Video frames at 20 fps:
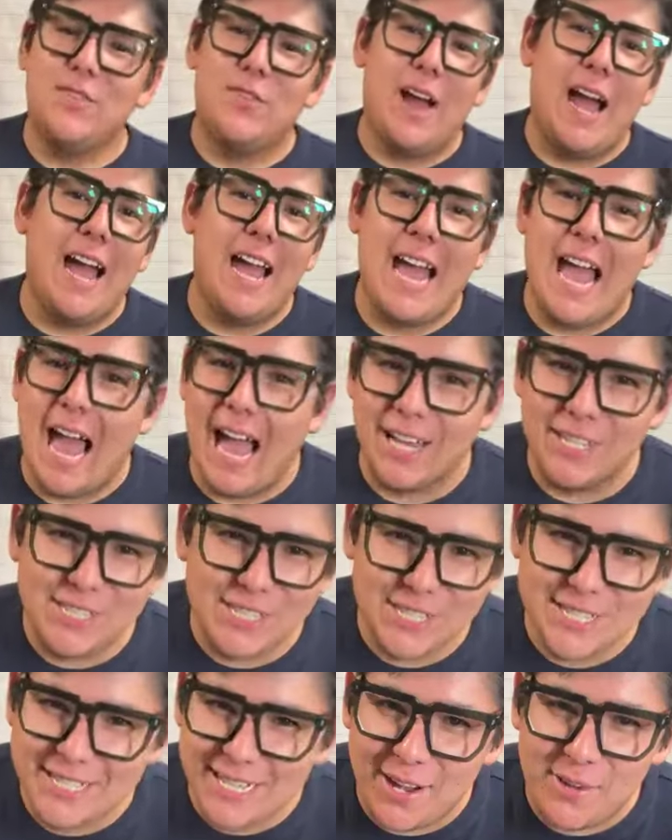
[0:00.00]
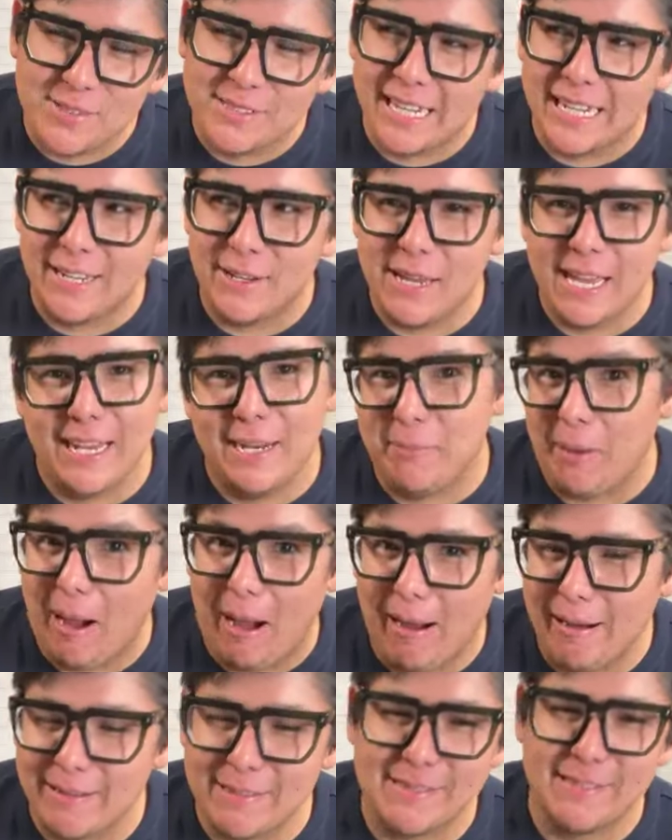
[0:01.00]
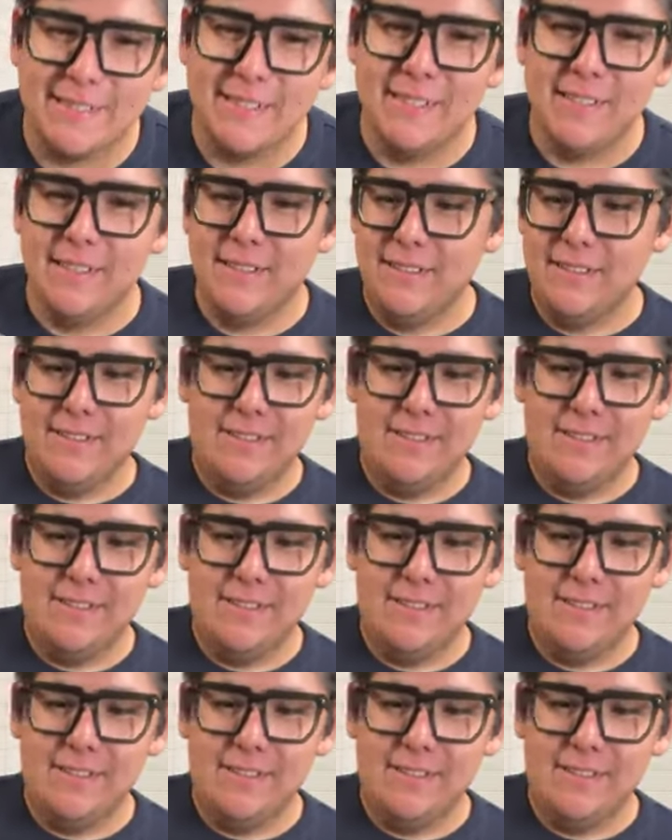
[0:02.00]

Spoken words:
Jennifer, I was like, in a box.